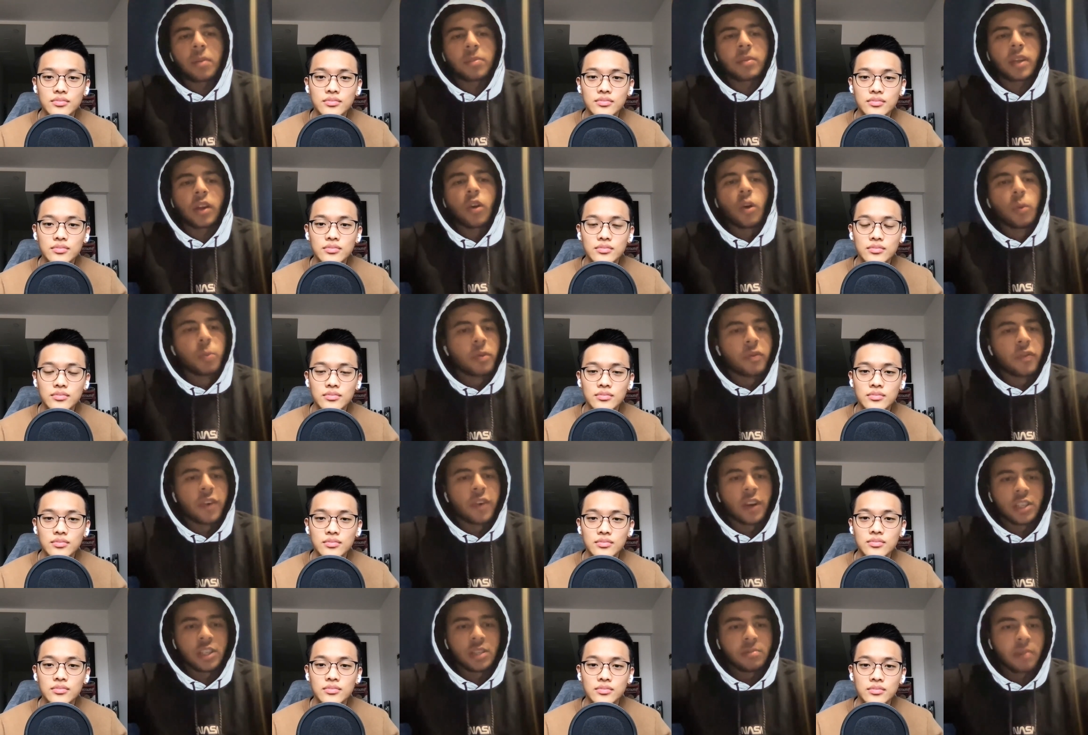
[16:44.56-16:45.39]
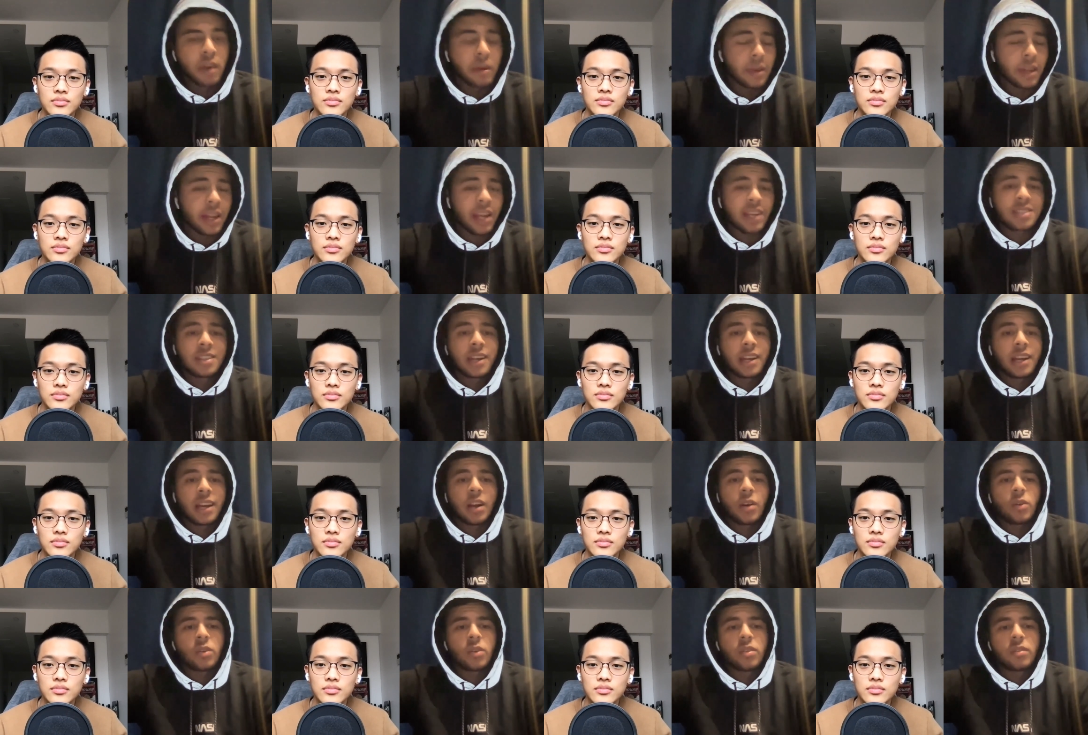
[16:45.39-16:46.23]
Speaker 1: I'm gonna go professional. Maybe next
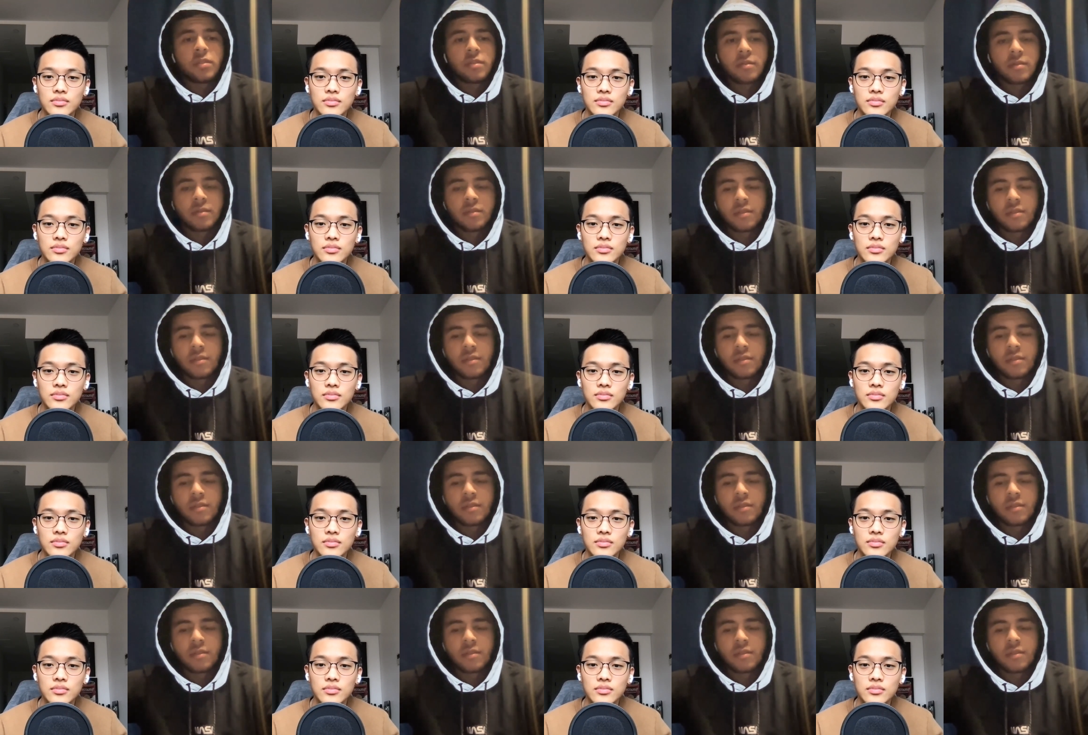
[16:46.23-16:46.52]
year I would.